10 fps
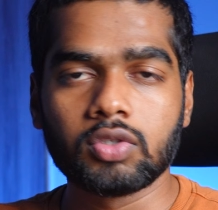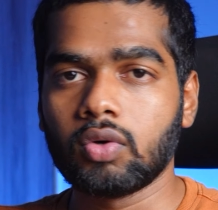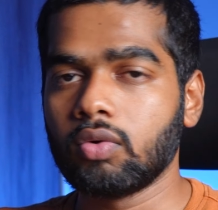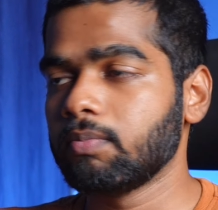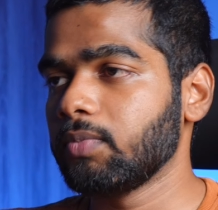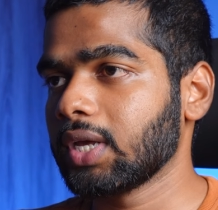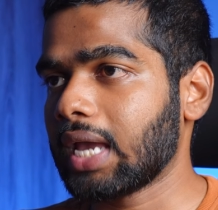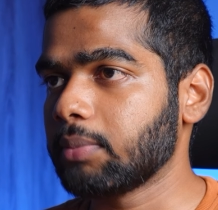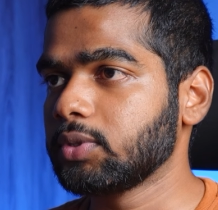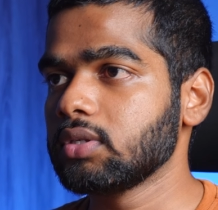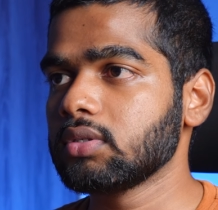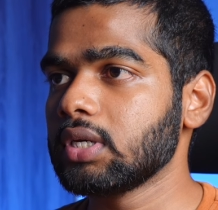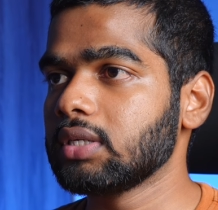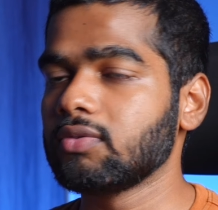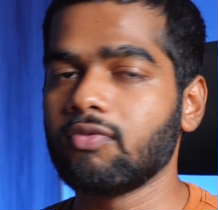So the captions
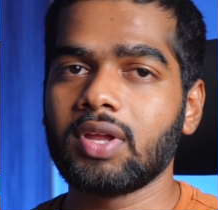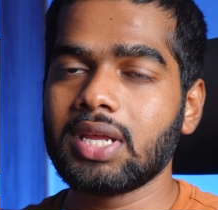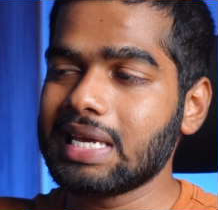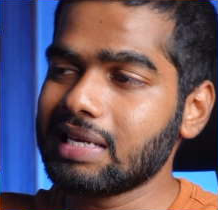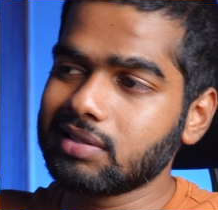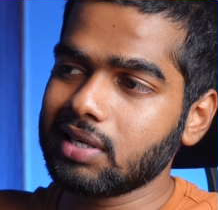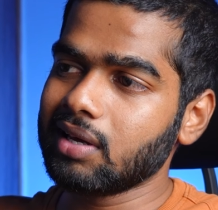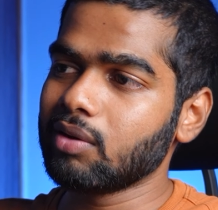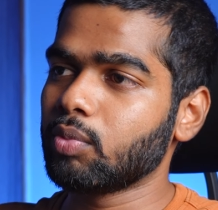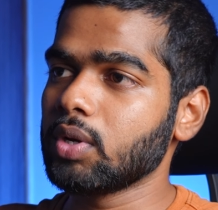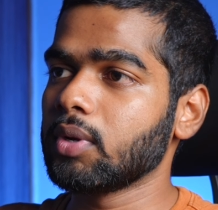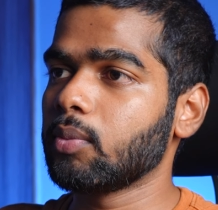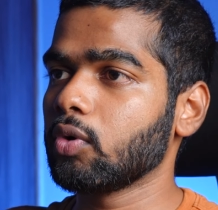is very easy in Premiere